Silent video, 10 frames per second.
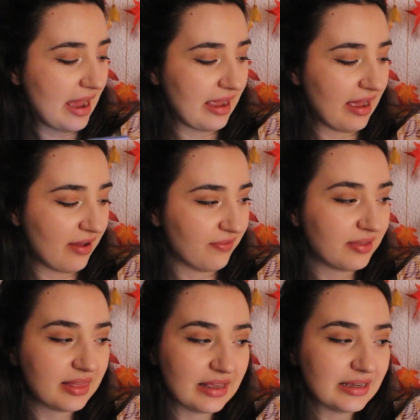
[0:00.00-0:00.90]
I have
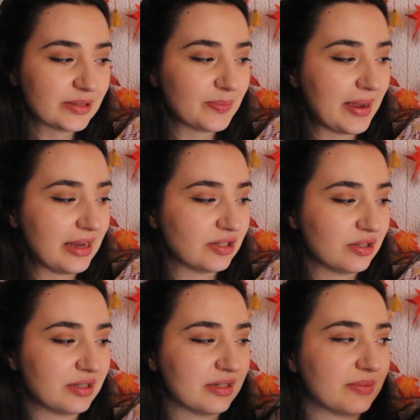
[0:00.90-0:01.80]
this page
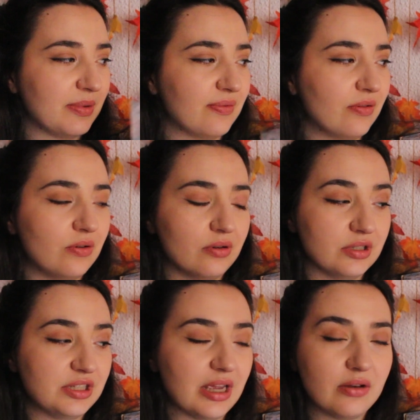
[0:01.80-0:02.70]
just before
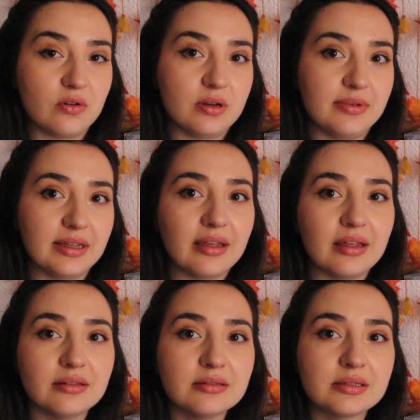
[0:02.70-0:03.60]
January
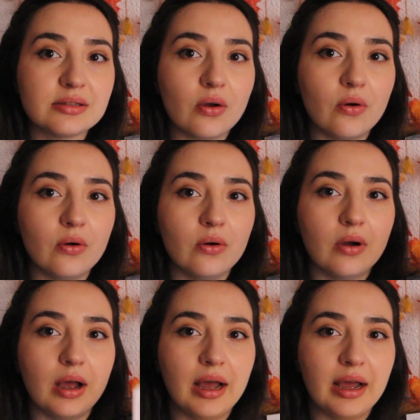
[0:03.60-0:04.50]
begins,
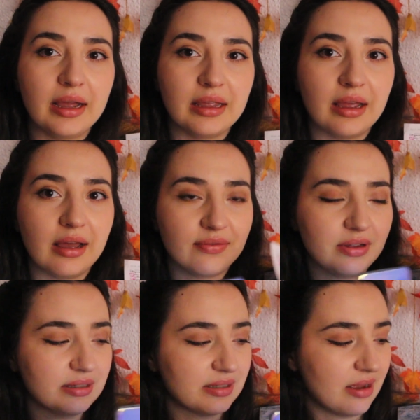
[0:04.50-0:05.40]
so I have
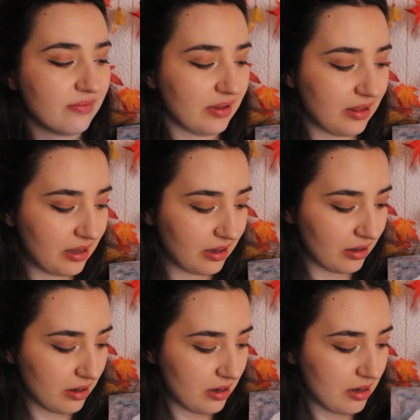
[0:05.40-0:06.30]

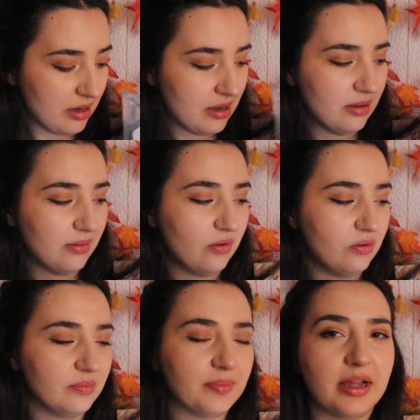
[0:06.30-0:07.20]
everything
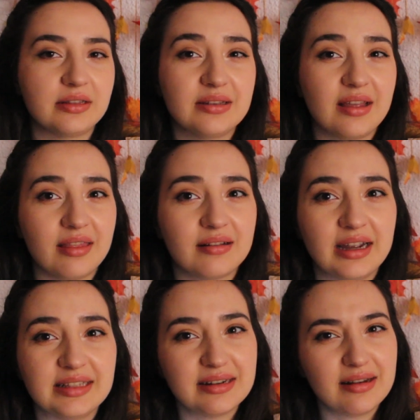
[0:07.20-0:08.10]
all packed together.
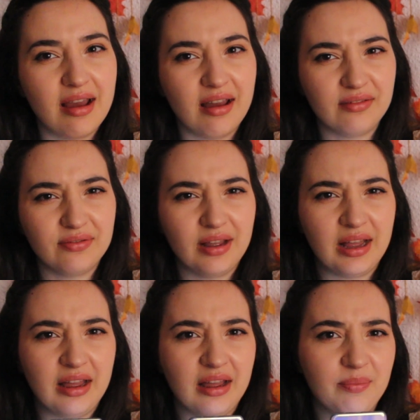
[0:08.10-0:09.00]
I didn't have
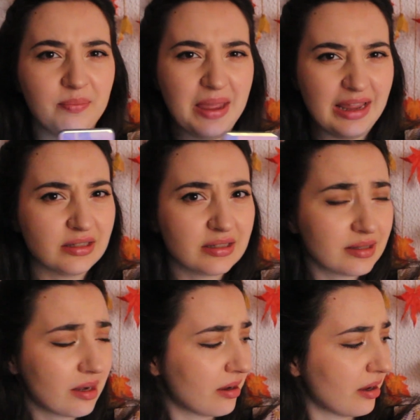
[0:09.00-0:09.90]
a page
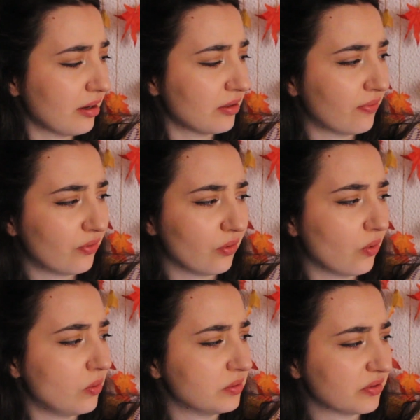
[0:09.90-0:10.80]
dedicated for
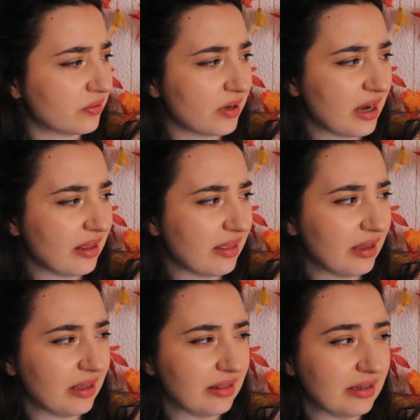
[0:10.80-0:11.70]
goals or
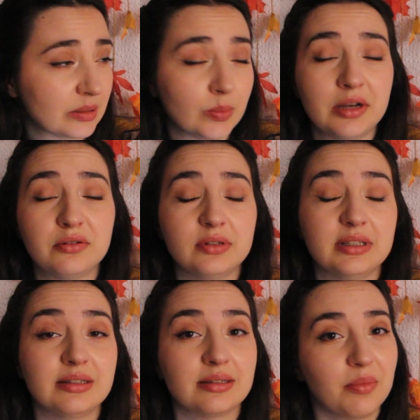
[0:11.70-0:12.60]
anything in this planner,
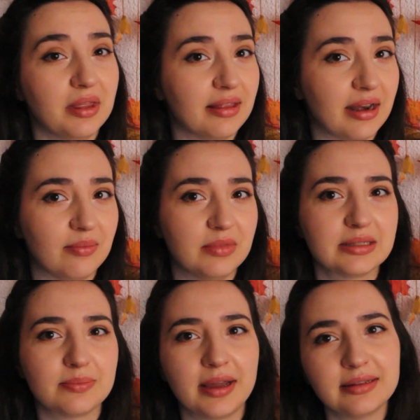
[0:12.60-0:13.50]
which is something that I
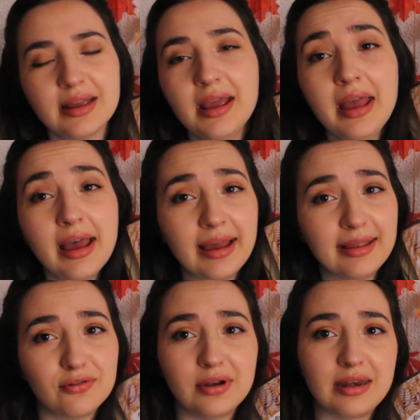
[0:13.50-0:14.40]
miss, but
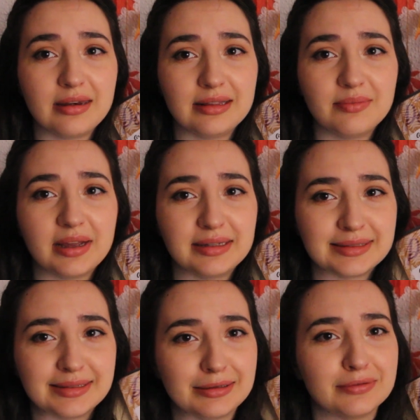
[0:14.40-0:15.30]
I created it
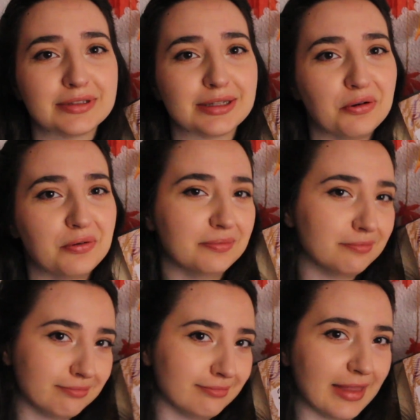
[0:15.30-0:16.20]
myself, so
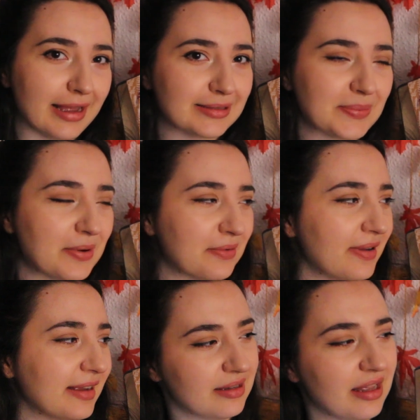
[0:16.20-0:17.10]
That's perfect.